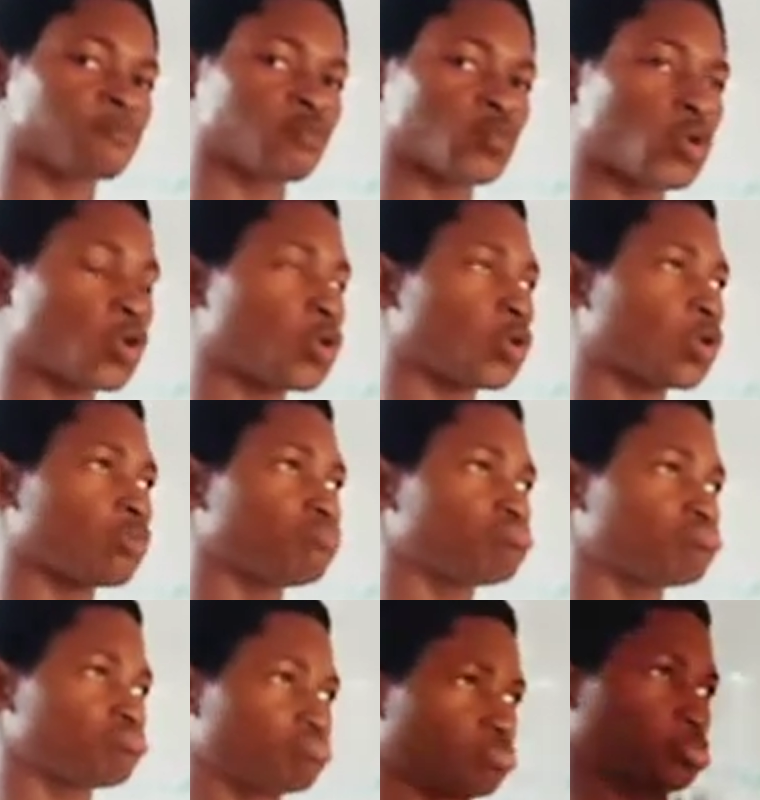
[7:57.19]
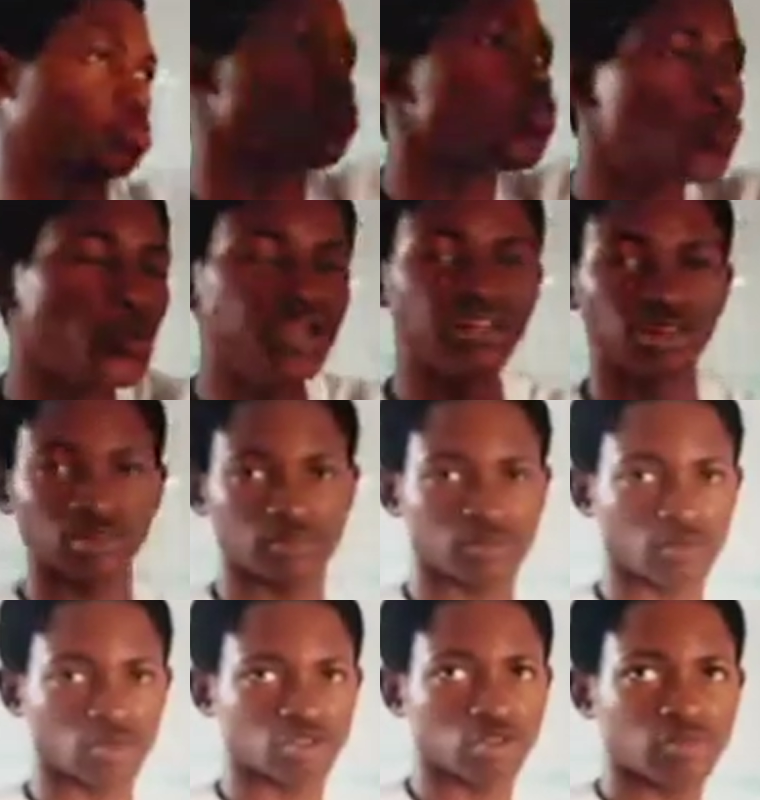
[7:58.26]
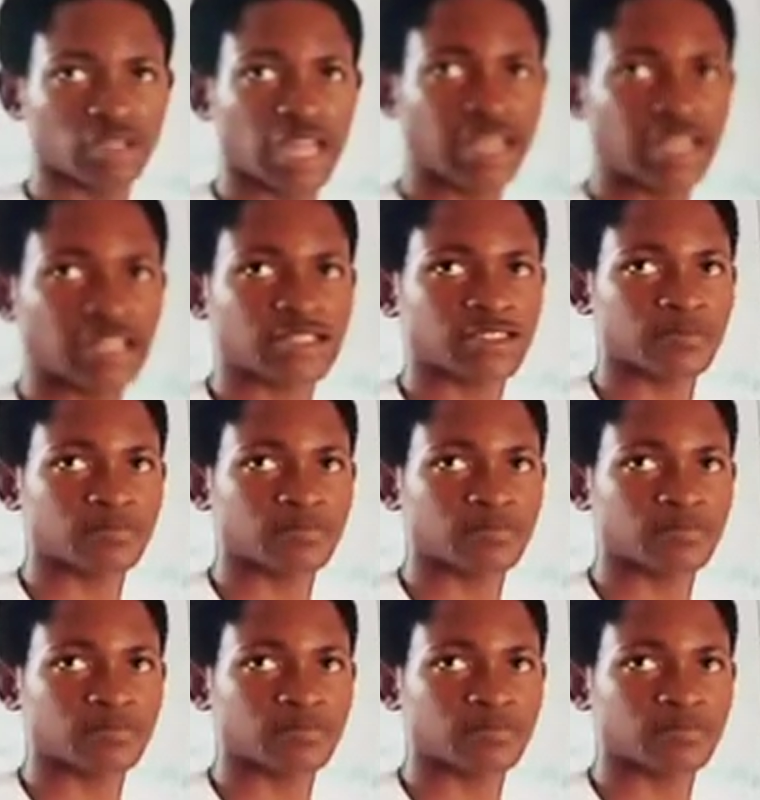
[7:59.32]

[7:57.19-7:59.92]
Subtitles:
or through will or something like that.